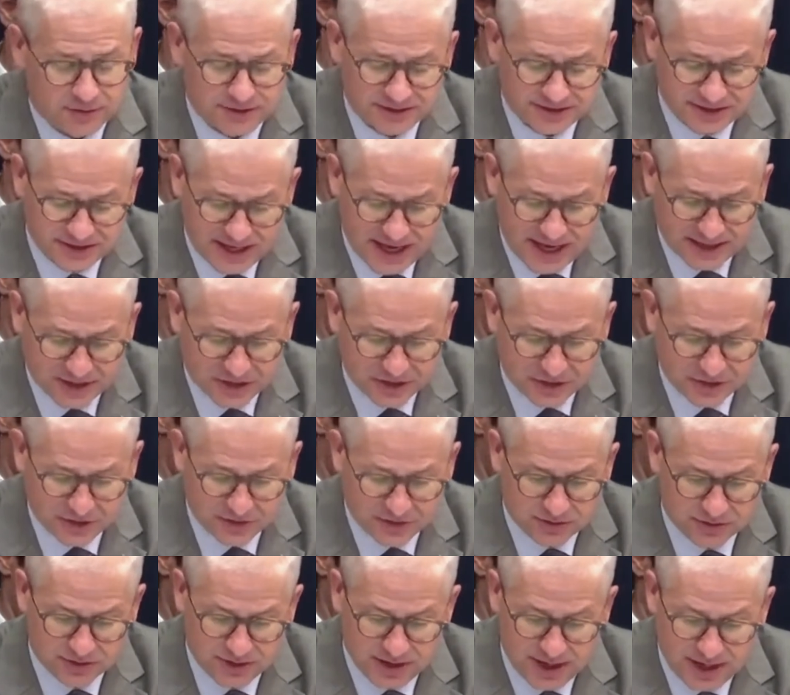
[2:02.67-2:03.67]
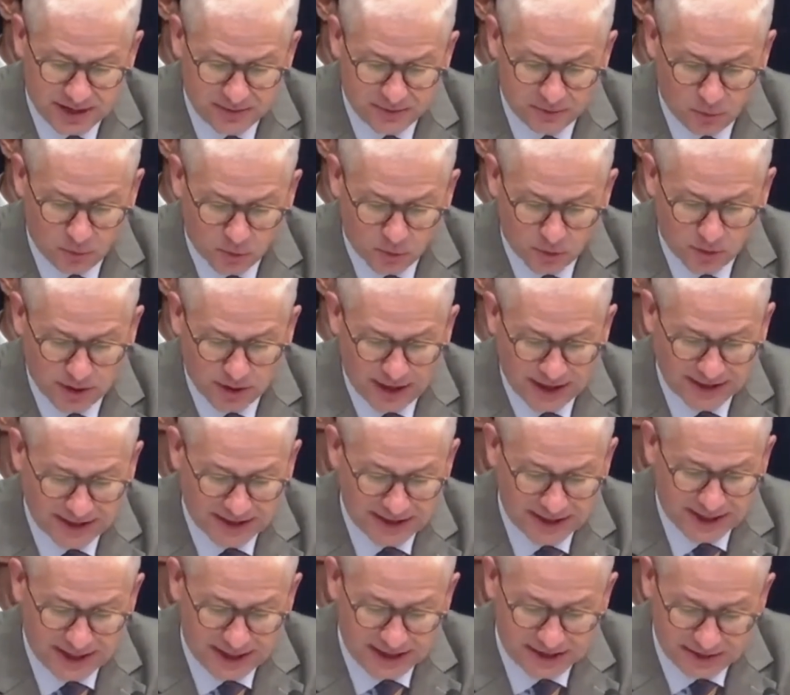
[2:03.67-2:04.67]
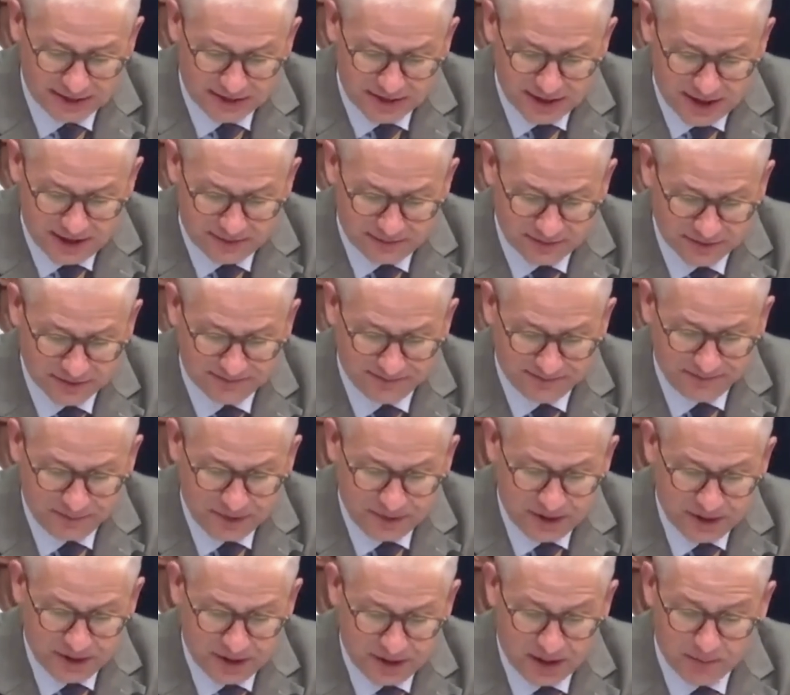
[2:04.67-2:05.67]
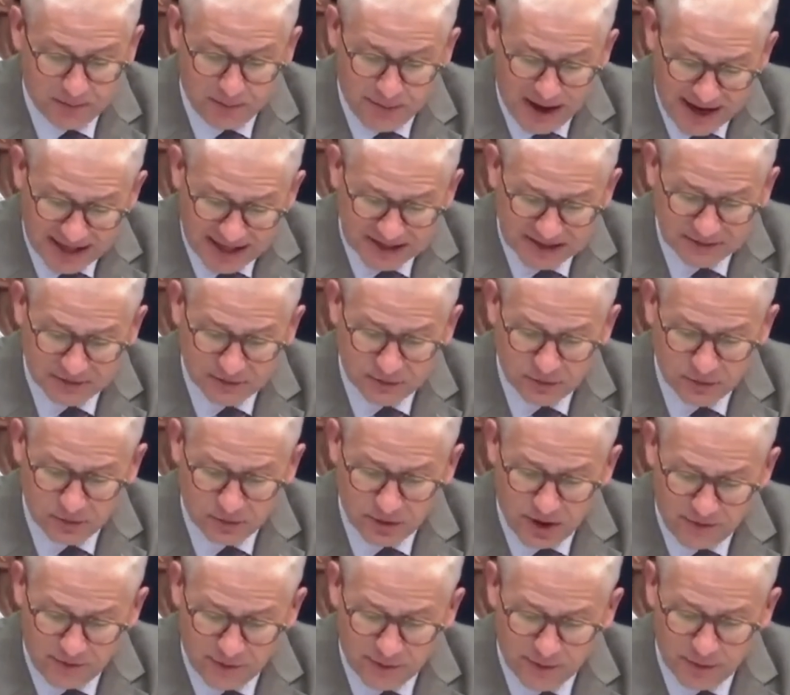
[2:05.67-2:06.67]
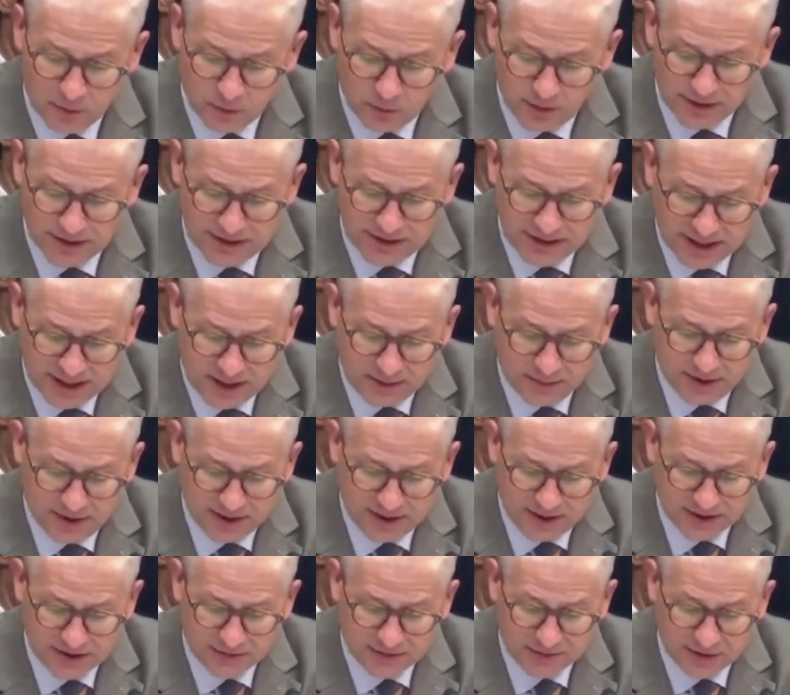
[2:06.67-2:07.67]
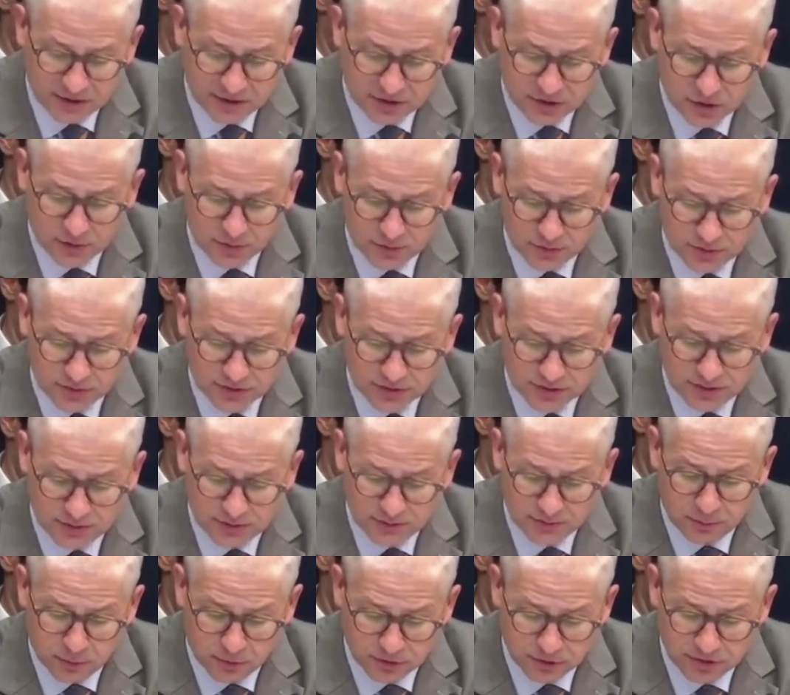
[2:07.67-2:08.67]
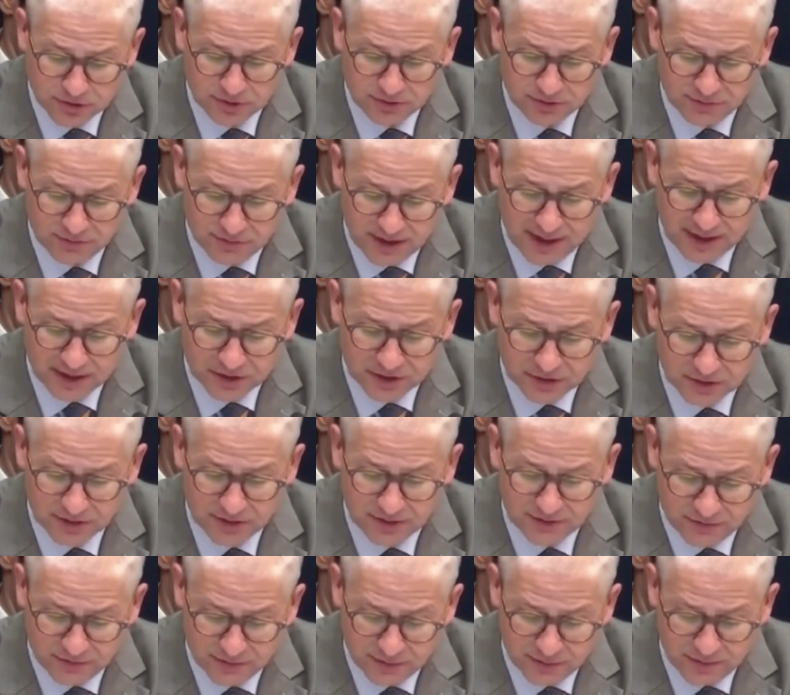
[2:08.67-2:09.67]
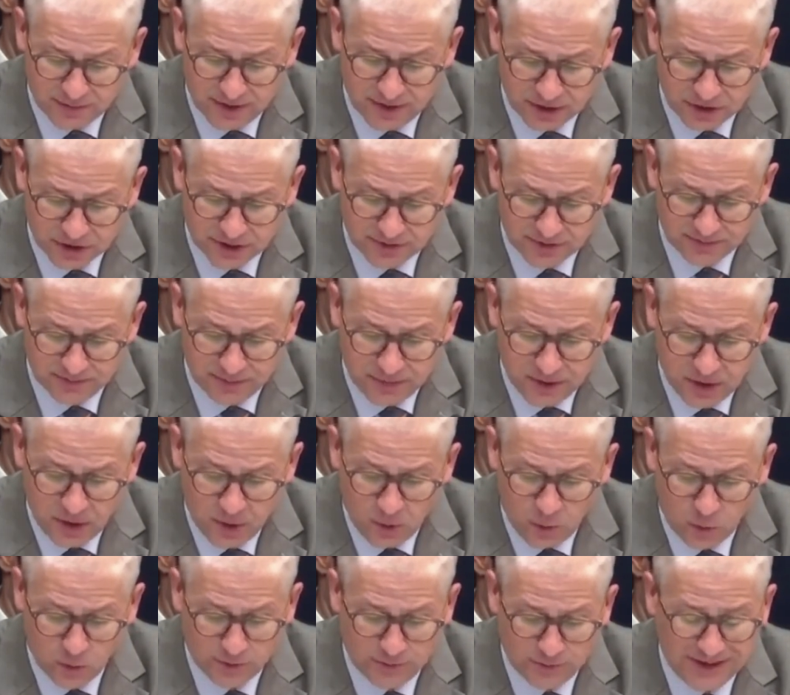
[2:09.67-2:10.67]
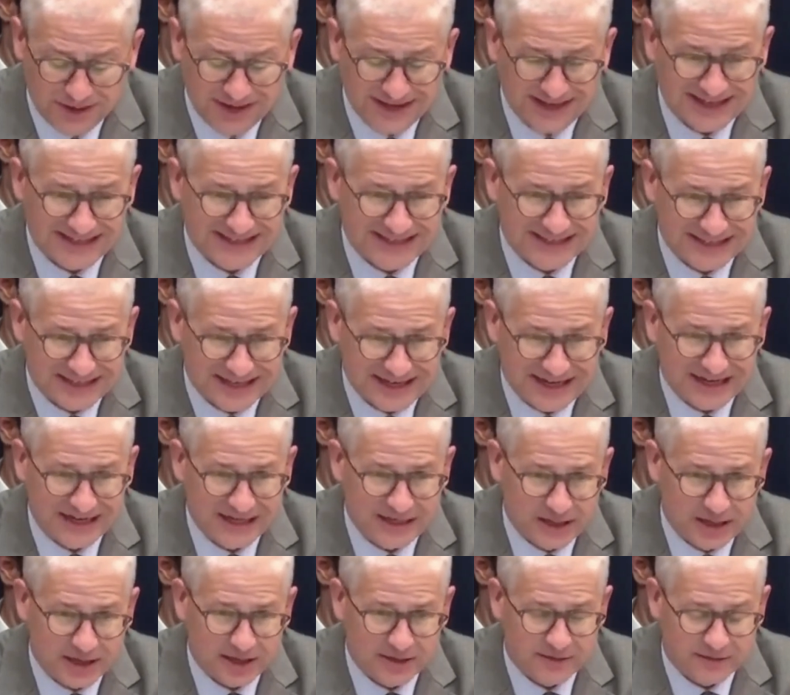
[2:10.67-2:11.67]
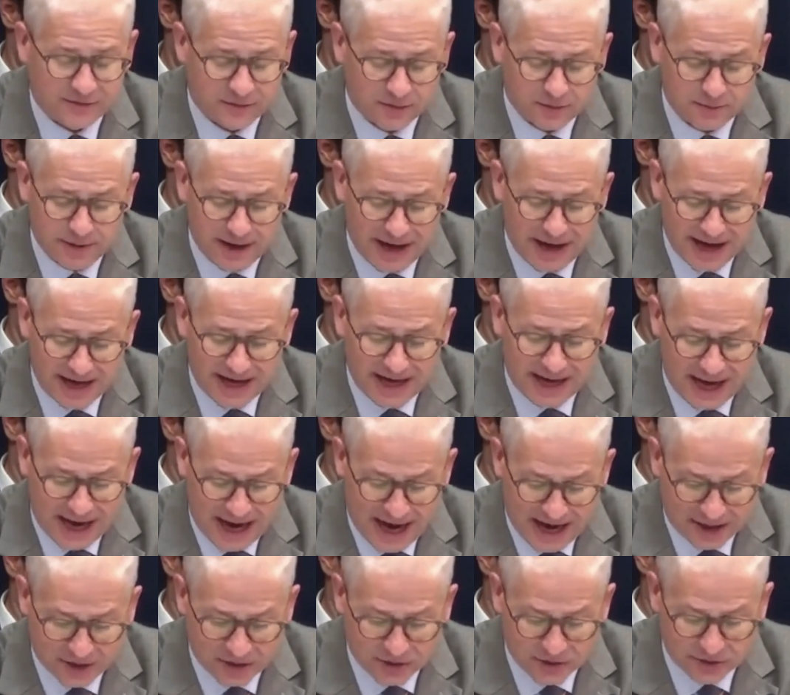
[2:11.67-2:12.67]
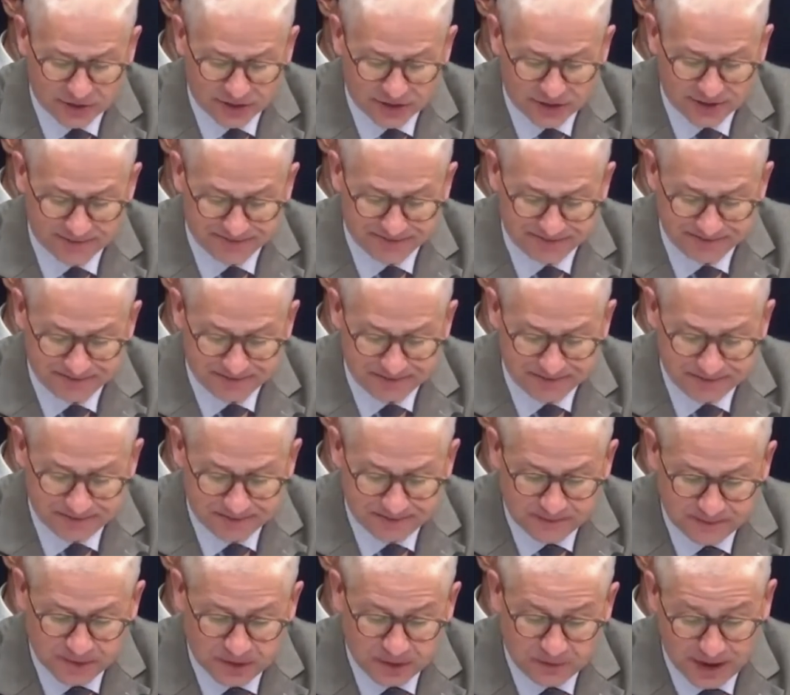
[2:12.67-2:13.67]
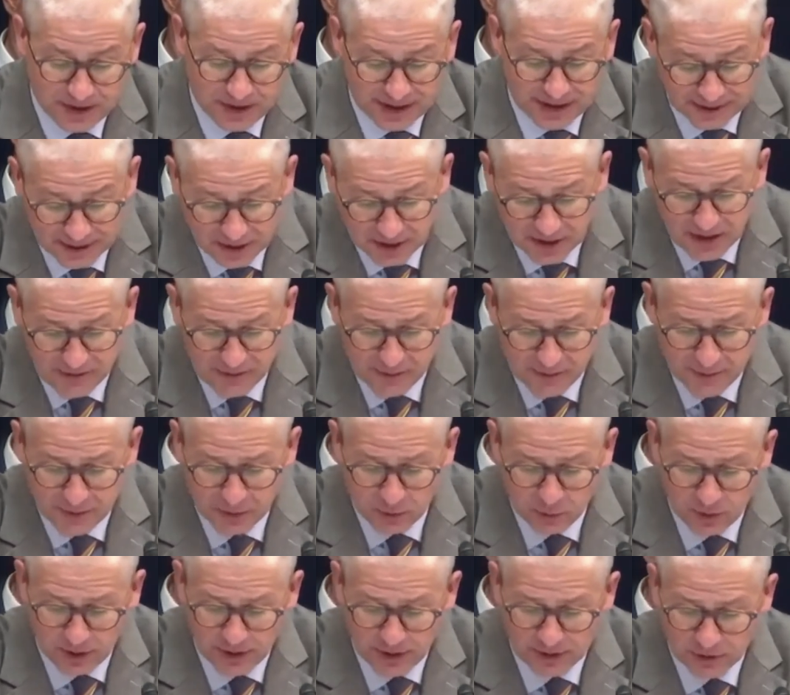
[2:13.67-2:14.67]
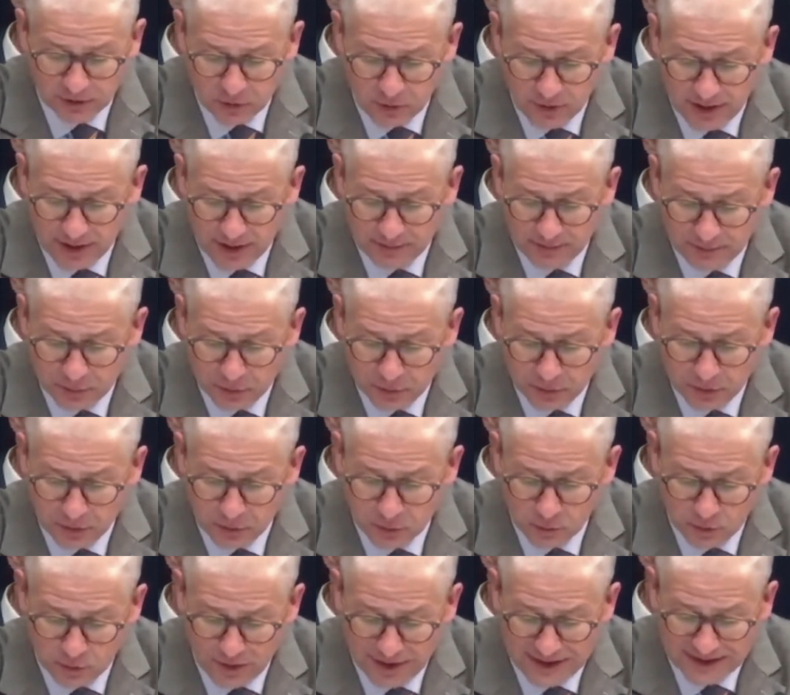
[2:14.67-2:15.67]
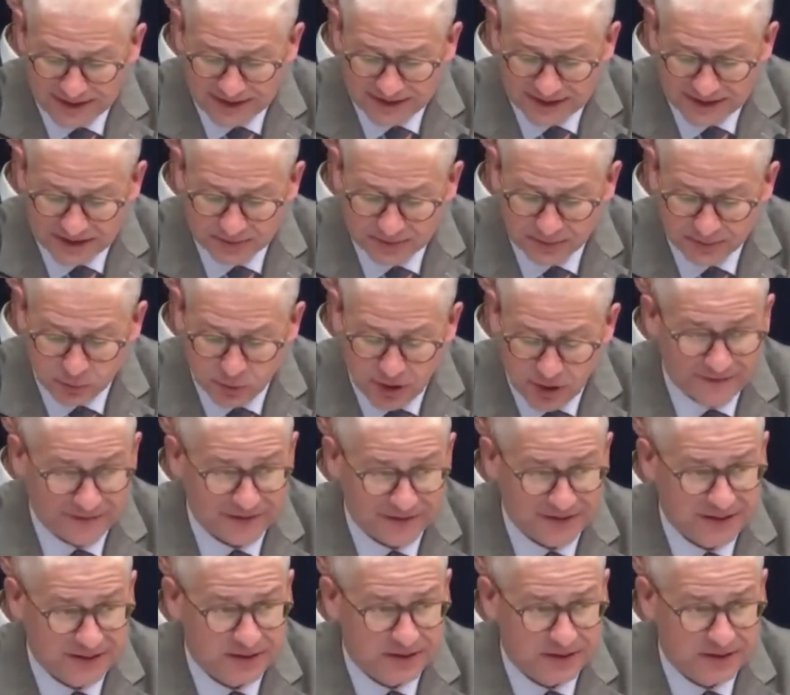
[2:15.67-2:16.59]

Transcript: disaster and more identity theft. A massive new government run database of consumers' personal financial information would be a sitting duck for bad actors. Finally, a government run credit bureau raises privacy